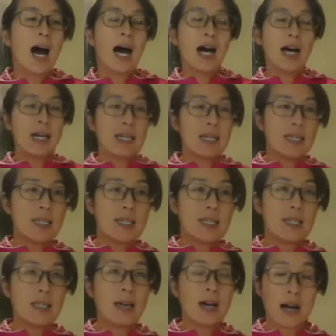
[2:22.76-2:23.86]
I
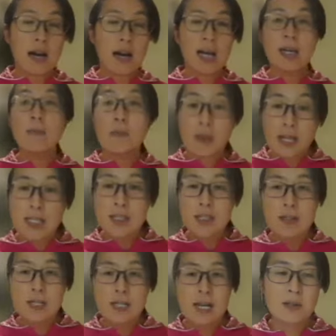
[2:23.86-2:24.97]
I am
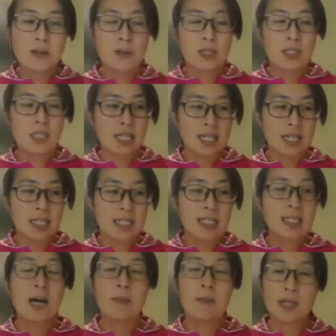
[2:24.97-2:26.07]
volunteering, which
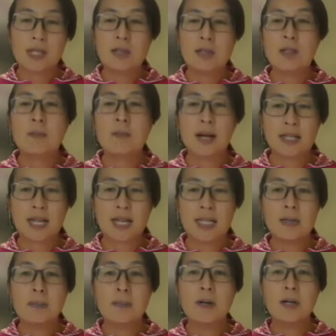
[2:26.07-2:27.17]
is a pediatric
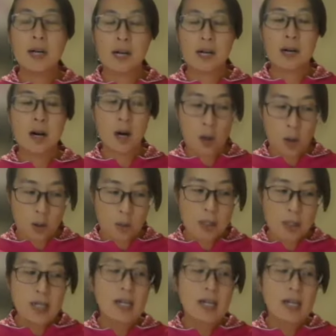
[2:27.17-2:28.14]
palliative home.